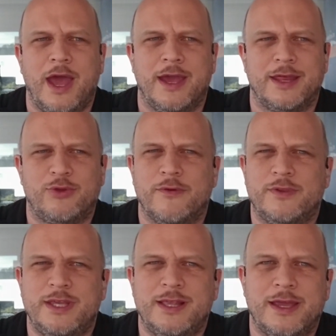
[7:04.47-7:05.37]
I guess you have a
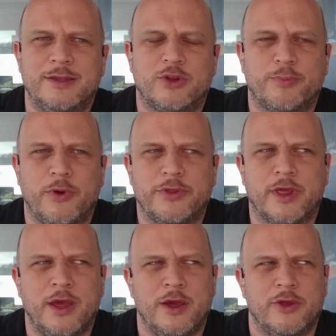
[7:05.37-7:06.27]
delay in the response.
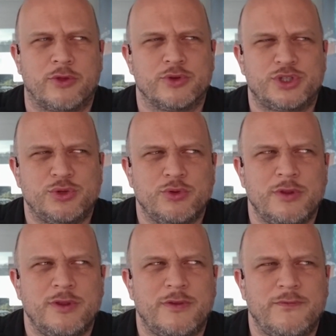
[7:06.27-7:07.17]
So
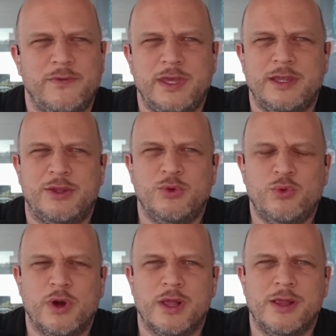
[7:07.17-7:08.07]
shouldn't we
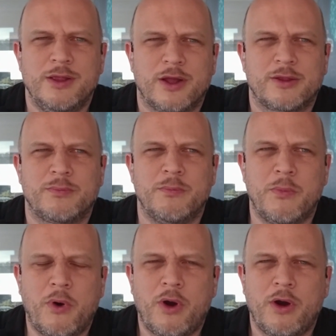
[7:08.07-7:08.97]
do a lot
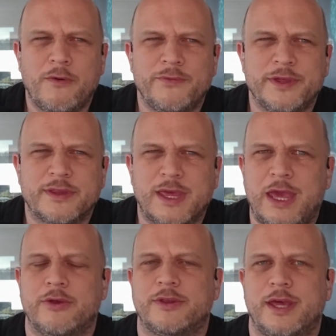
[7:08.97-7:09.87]
more of this
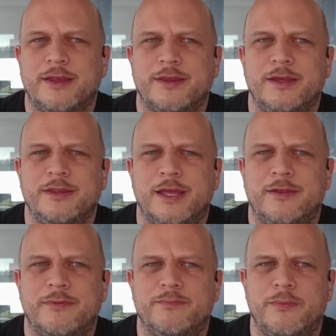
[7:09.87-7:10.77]
chaos testing
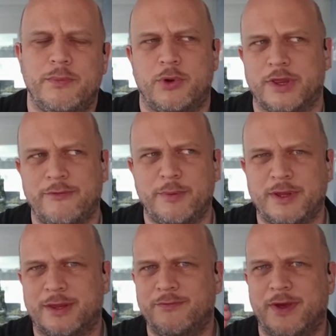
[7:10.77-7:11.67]
then? Because
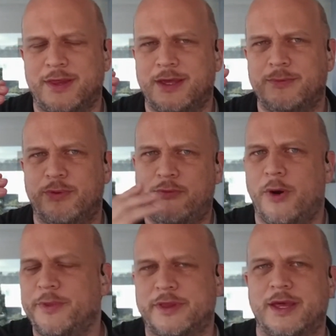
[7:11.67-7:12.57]
everybody's investing in
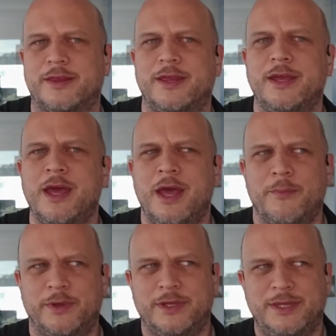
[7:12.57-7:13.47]
performance testing,
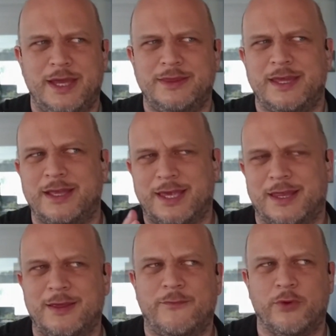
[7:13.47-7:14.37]
but in the end, they are
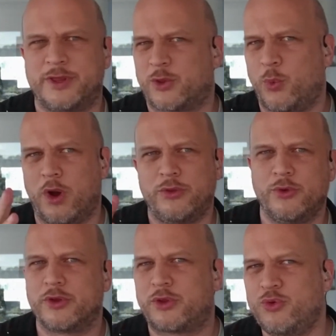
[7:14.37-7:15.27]
testing for this 1
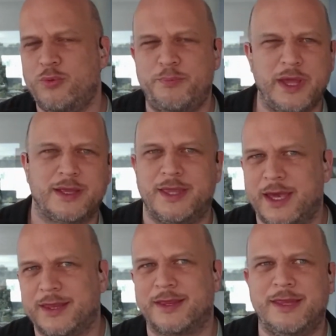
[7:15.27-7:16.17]
or 2 big
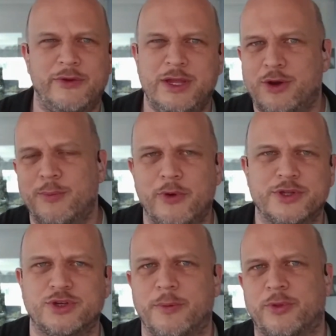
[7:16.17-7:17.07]
days in their
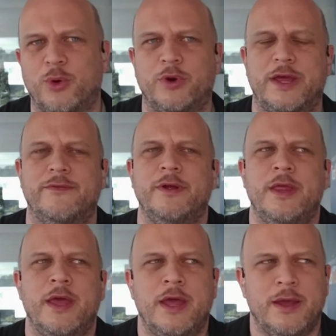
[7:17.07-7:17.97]
e-commerce shops or whatever,
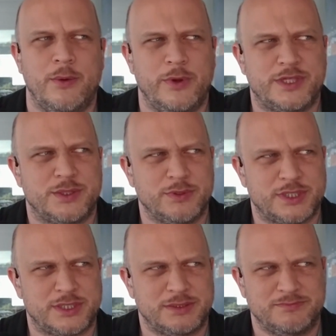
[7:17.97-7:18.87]

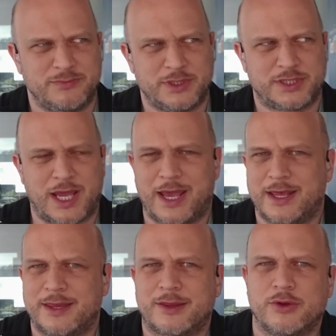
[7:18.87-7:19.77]
which I
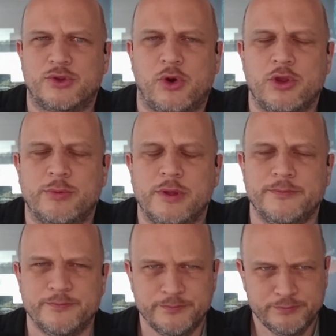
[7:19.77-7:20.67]
guess is controllable.
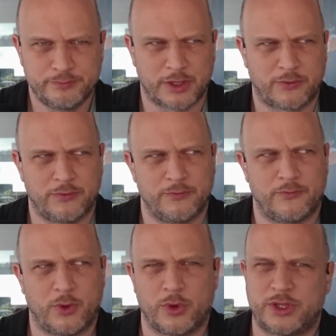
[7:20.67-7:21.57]
But
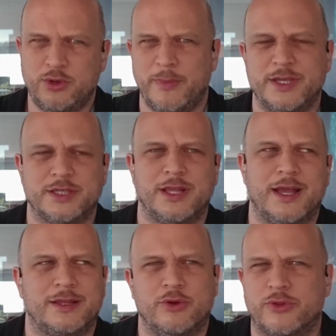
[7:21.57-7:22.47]
for what you mentioned,
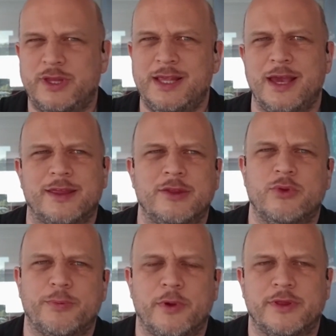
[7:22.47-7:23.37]
like those delays in the
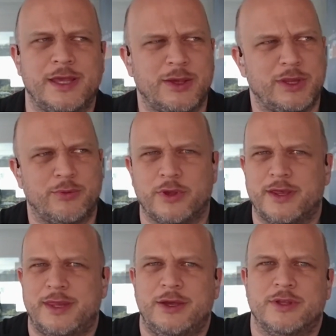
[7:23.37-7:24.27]
response, that is what I
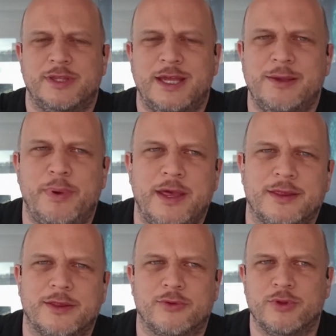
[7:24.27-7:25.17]
see on a daily
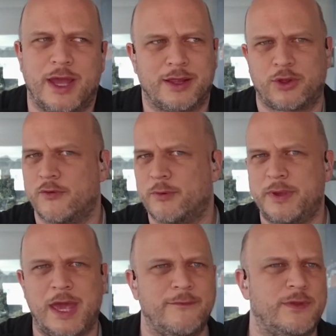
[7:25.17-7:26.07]
basis. So like server
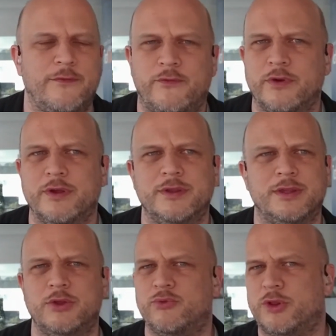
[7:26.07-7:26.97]
behave
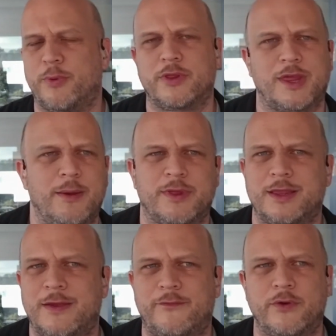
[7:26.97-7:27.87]
different, the response times are
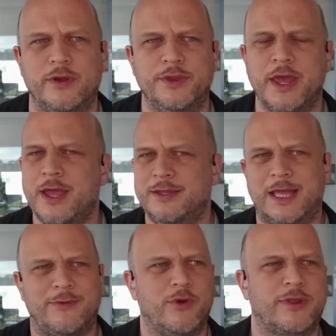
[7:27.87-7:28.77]
different,
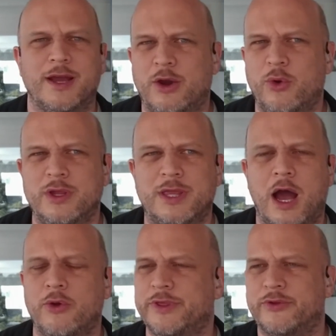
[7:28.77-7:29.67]
networks are going
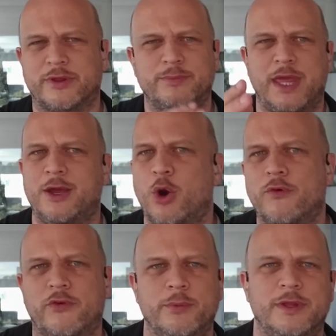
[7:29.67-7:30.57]
down, there's some
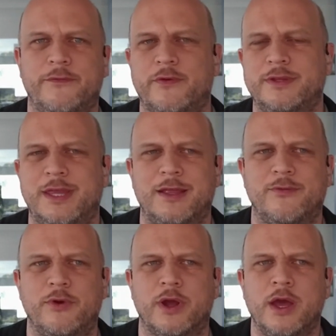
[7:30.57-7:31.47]
takeover from a different
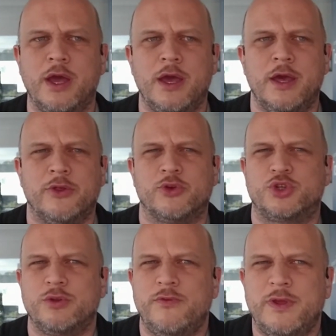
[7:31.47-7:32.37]
network. So
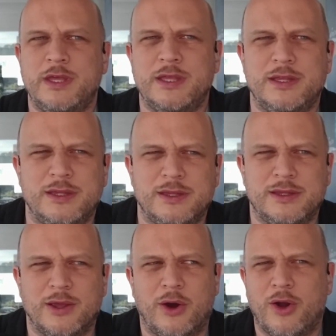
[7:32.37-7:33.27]
shouldn't we
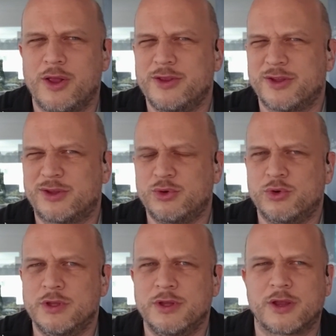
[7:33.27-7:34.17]
all not
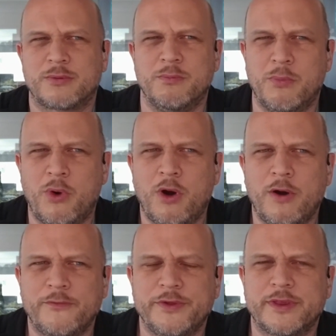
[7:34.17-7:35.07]
do a lot
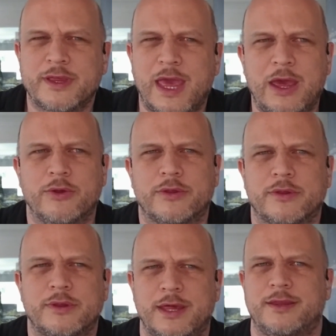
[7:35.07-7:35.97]
more of this
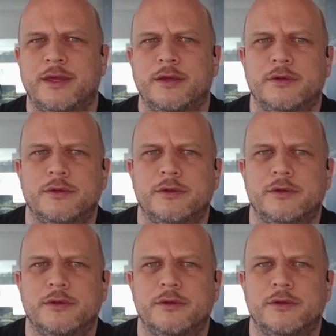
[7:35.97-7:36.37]
chaos testing?